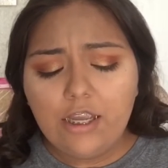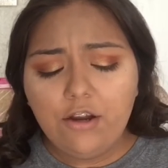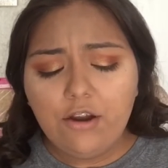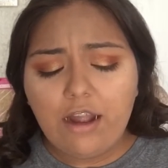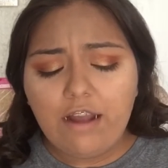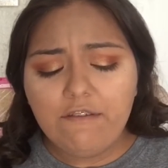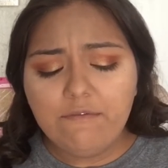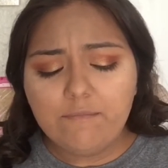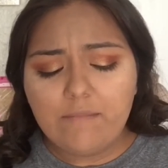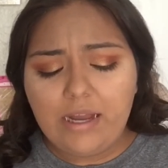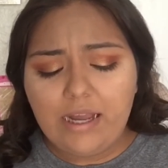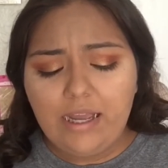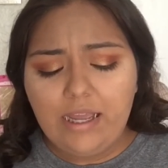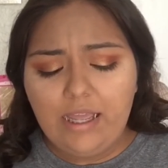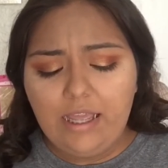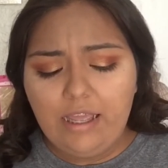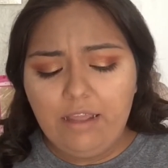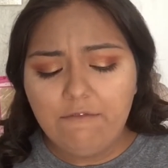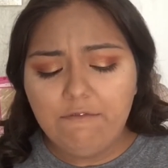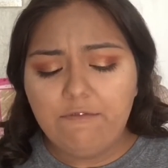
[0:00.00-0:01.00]
grab my
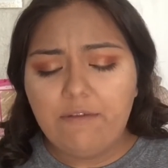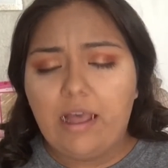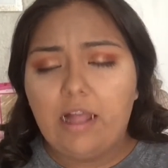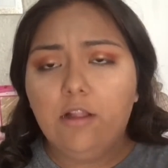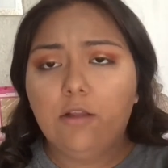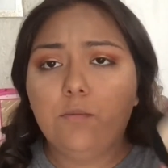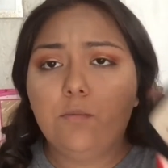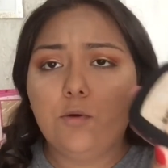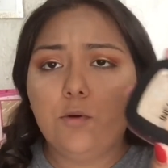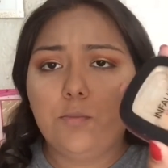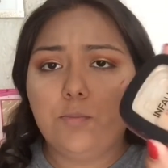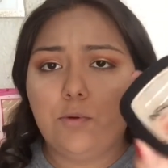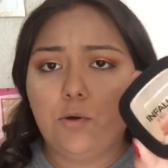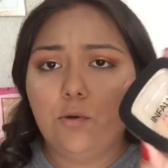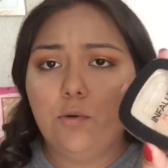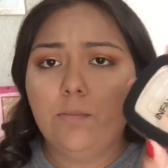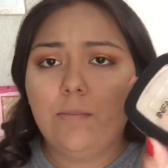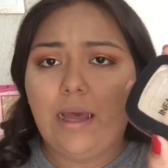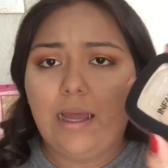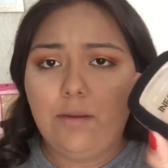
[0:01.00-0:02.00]
Infallible
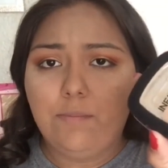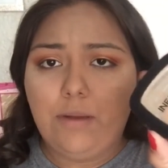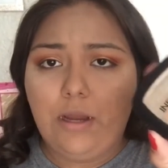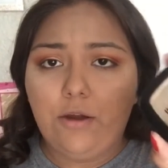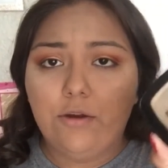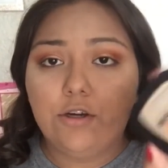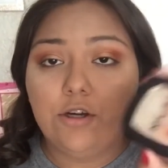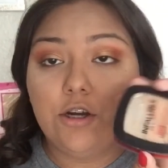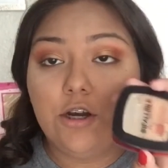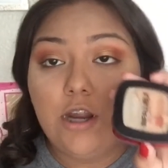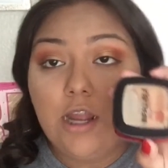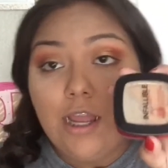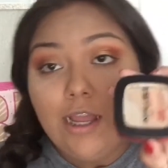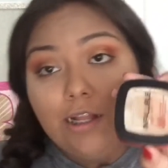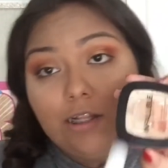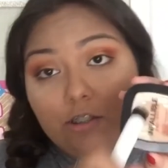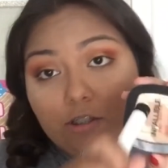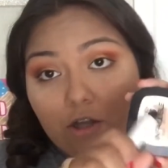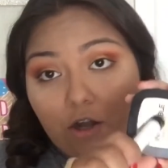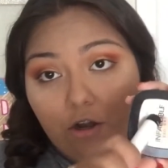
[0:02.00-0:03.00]
Pro Matte powder.
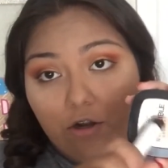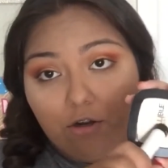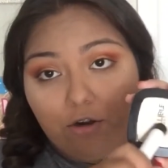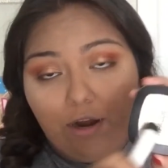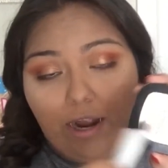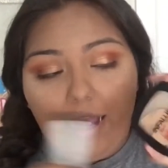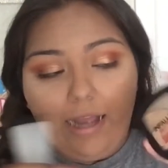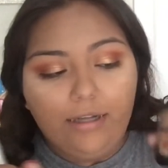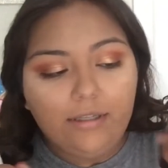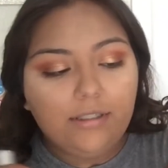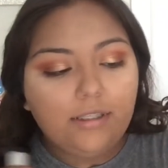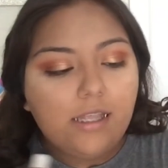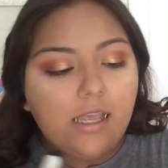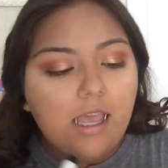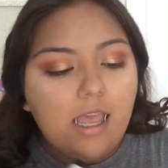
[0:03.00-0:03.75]
It's all cracked.